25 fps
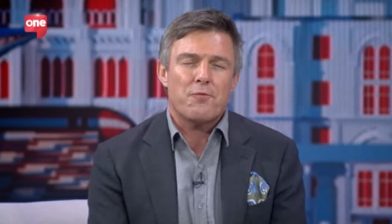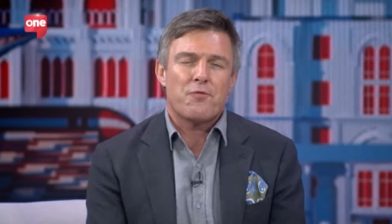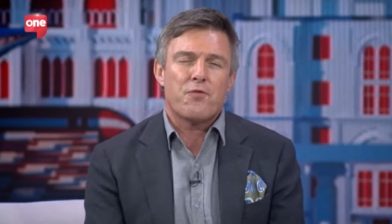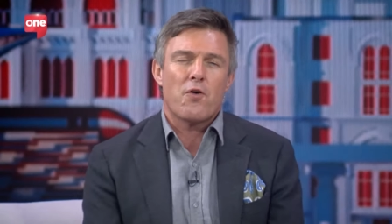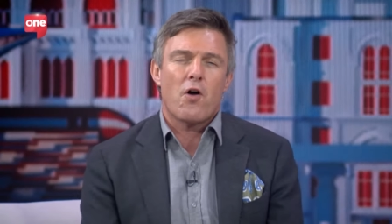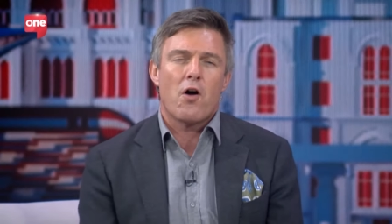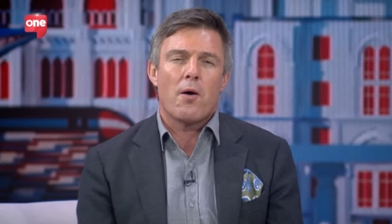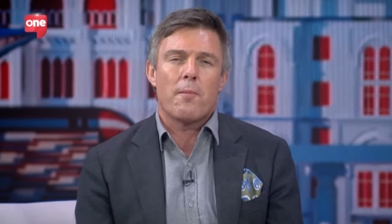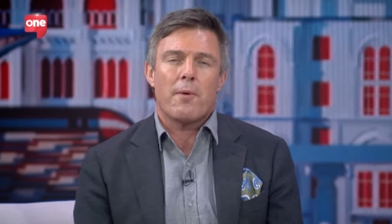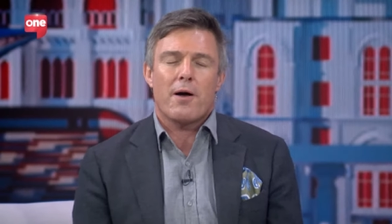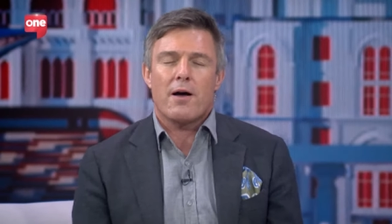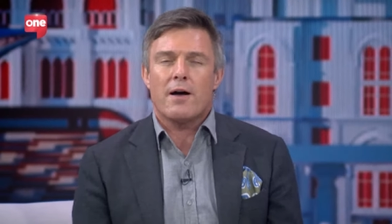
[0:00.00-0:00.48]

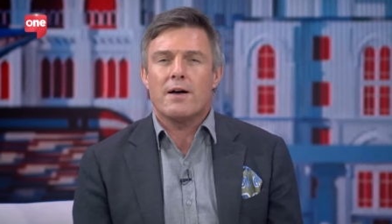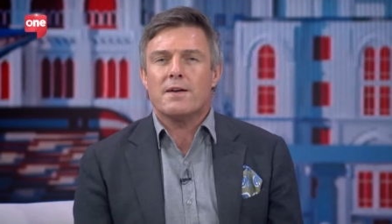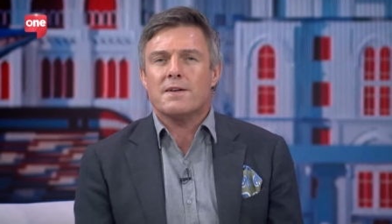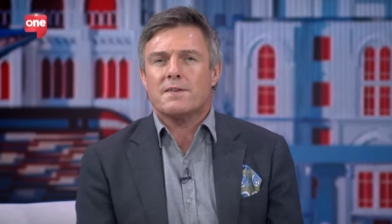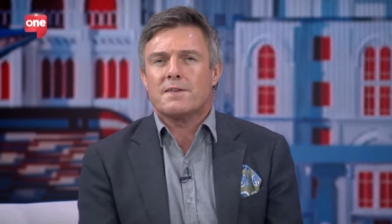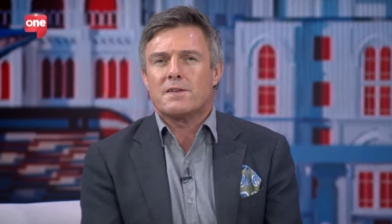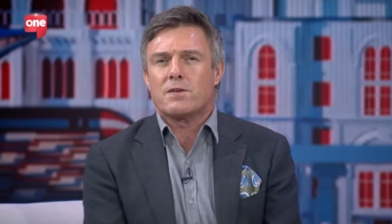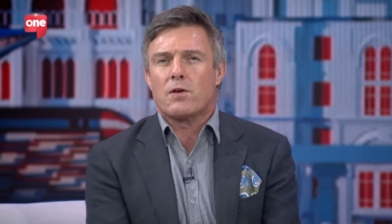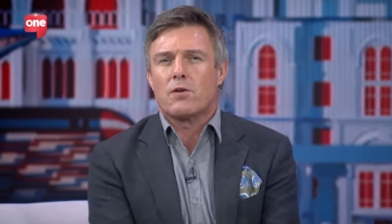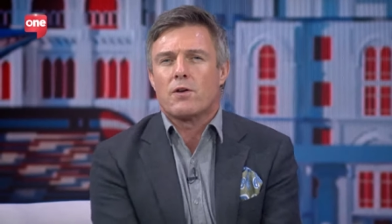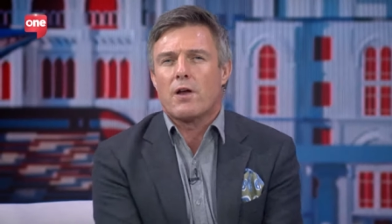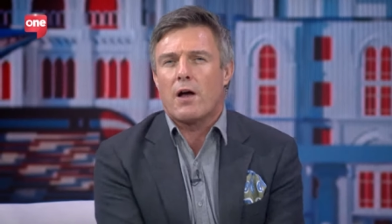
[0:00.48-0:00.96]
from
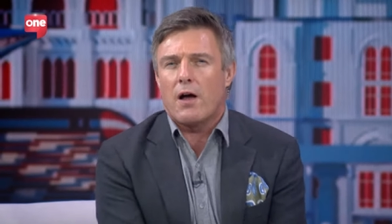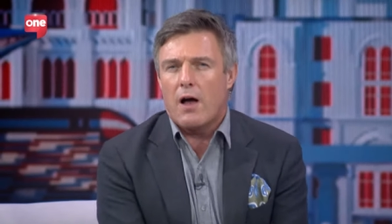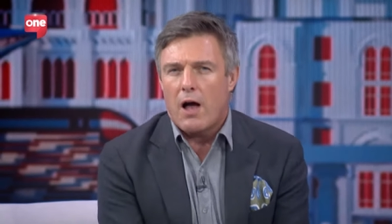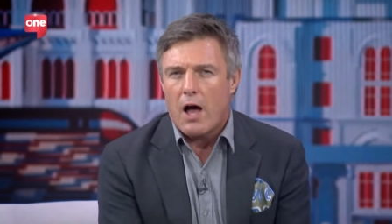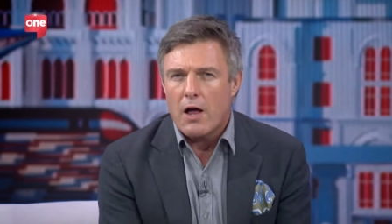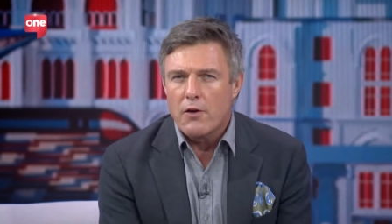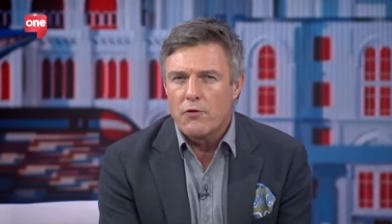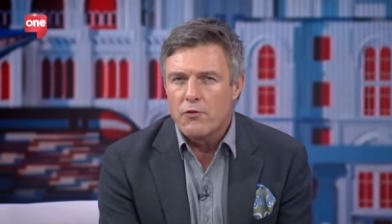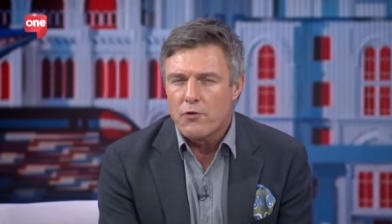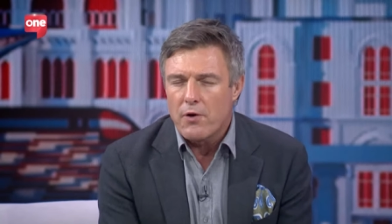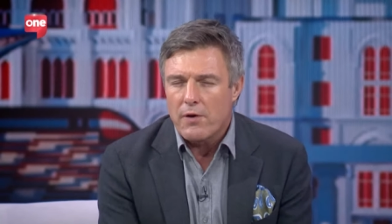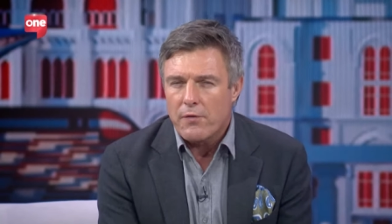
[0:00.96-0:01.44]
us on our
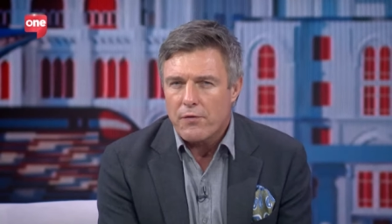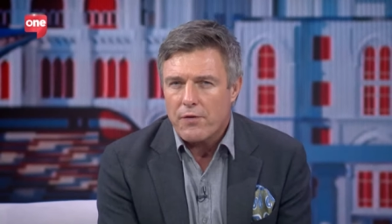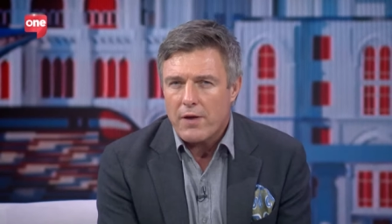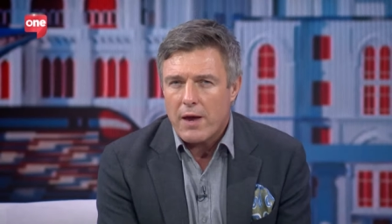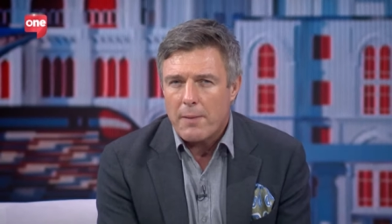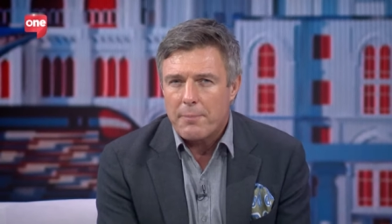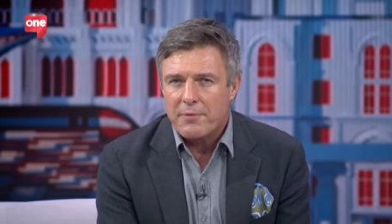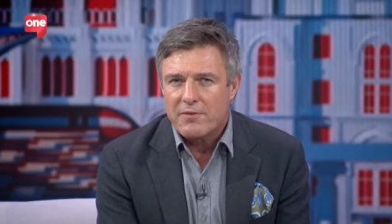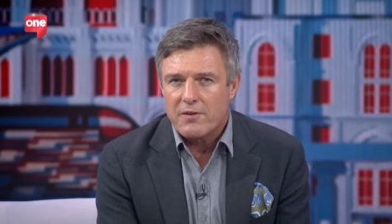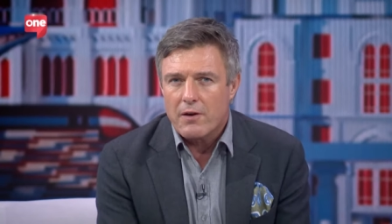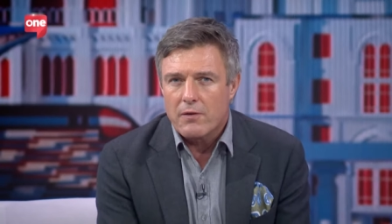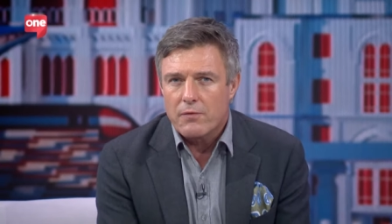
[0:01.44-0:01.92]
100th
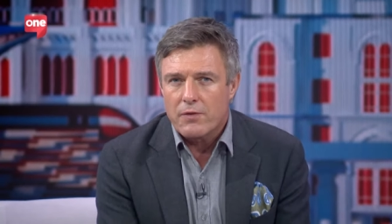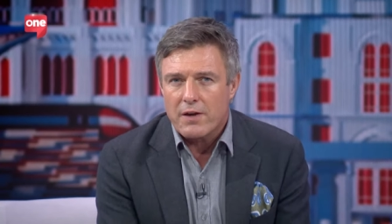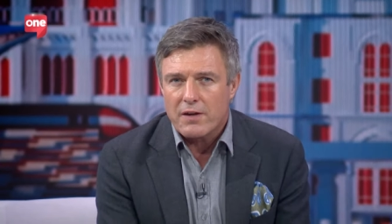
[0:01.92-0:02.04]
episode.